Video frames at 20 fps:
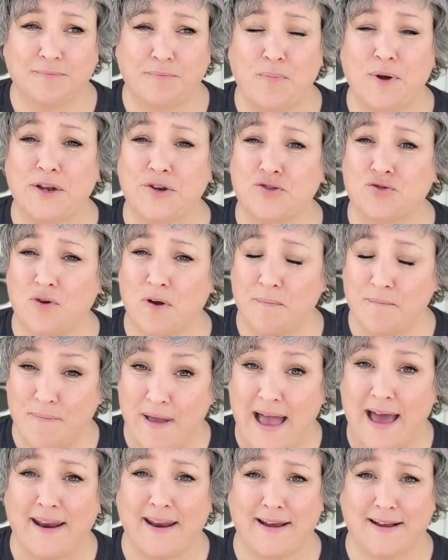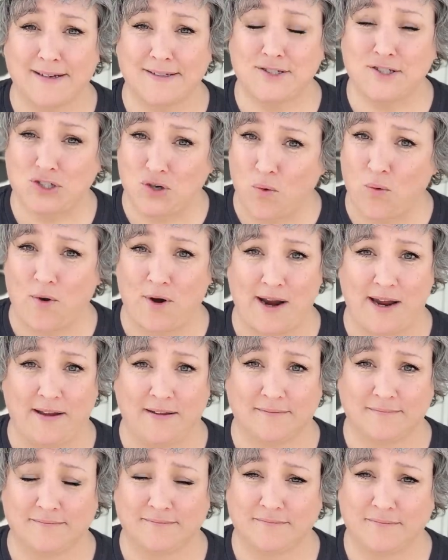but traumatic story
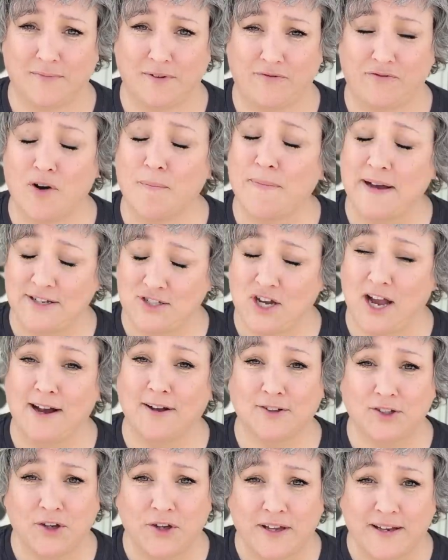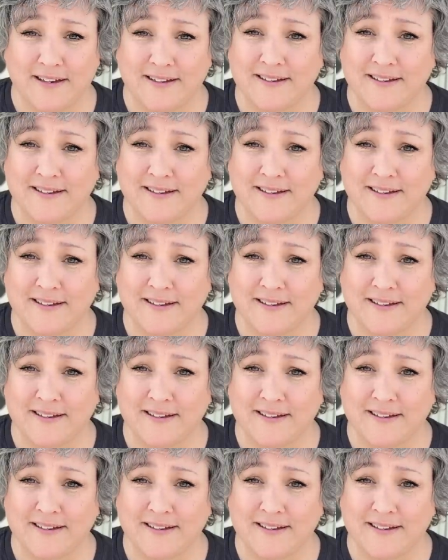from my childhood.